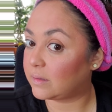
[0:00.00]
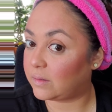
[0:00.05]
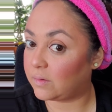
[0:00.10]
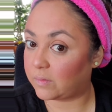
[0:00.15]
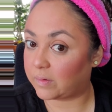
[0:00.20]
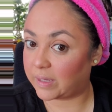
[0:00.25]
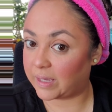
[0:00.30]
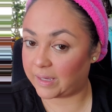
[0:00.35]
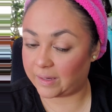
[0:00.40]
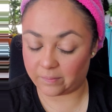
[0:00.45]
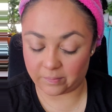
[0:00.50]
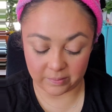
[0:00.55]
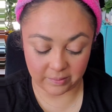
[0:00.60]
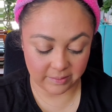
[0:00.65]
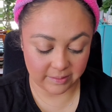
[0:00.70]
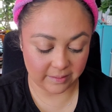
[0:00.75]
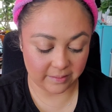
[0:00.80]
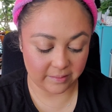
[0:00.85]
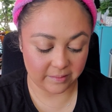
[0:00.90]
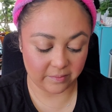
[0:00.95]
you can't
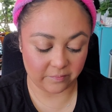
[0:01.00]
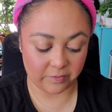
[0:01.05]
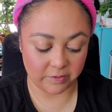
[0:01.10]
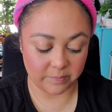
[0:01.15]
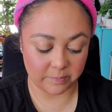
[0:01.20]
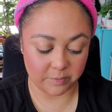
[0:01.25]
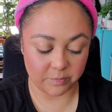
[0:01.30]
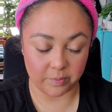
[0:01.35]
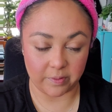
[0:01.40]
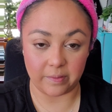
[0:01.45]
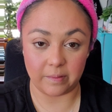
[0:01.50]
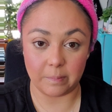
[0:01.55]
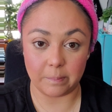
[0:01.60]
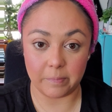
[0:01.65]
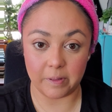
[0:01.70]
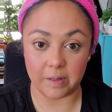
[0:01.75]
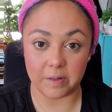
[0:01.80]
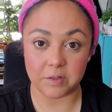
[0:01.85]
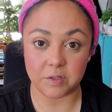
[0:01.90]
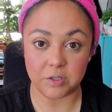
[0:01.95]
really tell the difference between the
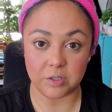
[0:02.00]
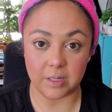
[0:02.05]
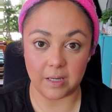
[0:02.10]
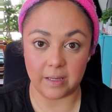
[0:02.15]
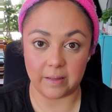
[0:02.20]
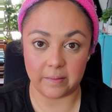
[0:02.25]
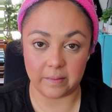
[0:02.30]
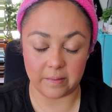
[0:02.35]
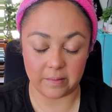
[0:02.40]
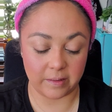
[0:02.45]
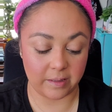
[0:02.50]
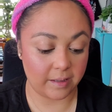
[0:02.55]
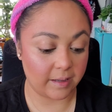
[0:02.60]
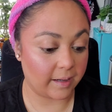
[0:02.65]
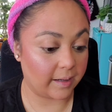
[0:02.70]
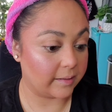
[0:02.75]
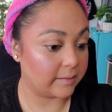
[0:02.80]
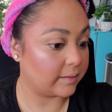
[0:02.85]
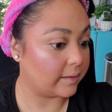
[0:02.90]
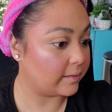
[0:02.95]
blush and the
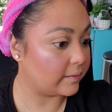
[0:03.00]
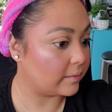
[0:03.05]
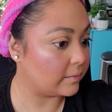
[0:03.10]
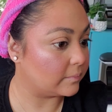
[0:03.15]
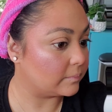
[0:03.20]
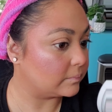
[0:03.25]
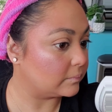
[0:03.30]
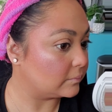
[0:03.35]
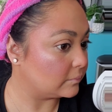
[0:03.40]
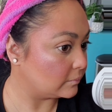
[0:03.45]
highlighter.